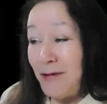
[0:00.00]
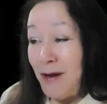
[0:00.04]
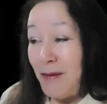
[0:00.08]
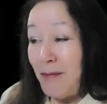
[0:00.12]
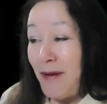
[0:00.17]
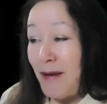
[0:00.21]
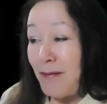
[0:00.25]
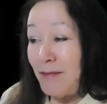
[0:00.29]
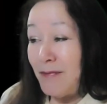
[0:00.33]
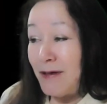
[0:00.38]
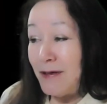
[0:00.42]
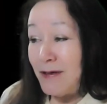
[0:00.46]

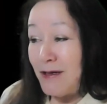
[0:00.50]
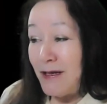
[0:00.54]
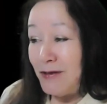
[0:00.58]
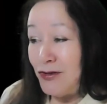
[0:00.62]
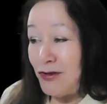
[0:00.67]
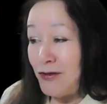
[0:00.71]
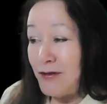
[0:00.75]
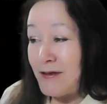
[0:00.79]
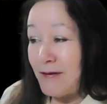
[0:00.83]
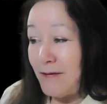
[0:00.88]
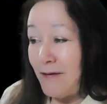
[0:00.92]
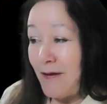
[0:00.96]
remembered that
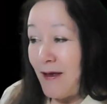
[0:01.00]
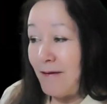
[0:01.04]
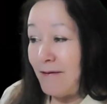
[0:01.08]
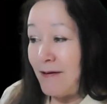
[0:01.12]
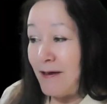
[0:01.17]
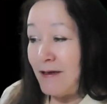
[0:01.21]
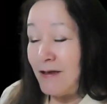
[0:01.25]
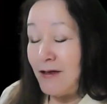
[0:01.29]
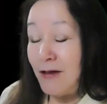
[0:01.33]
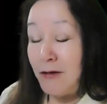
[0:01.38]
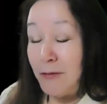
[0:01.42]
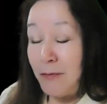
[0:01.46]
Joseph had
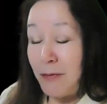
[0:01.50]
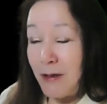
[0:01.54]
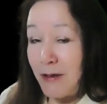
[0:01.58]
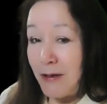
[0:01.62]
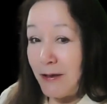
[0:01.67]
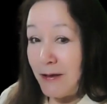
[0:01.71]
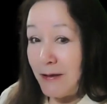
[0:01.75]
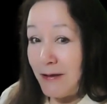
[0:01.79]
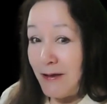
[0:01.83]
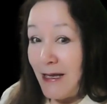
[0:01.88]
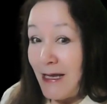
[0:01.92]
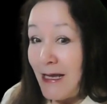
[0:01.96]

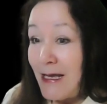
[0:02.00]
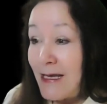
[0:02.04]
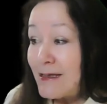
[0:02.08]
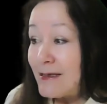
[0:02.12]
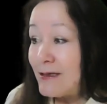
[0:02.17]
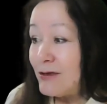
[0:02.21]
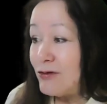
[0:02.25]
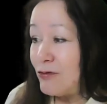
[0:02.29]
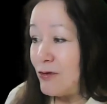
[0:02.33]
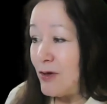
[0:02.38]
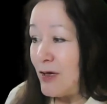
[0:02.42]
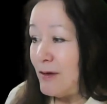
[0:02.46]
interpreted his
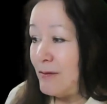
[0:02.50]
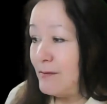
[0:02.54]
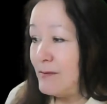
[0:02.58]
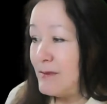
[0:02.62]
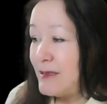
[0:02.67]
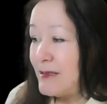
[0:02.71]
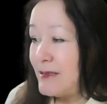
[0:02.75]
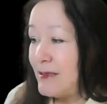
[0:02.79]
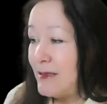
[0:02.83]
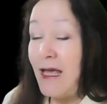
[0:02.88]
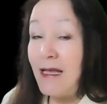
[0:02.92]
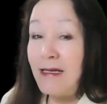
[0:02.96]

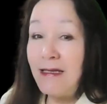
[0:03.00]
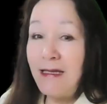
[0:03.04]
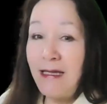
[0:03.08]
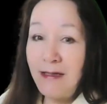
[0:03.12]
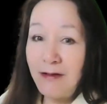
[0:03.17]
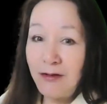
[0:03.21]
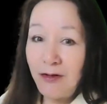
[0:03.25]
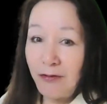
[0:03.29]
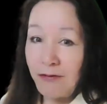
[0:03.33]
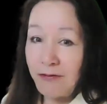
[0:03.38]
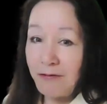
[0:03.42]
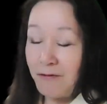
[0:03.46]
dreams, and he
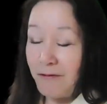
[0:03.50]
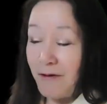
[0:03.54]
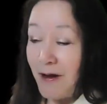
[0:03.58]
told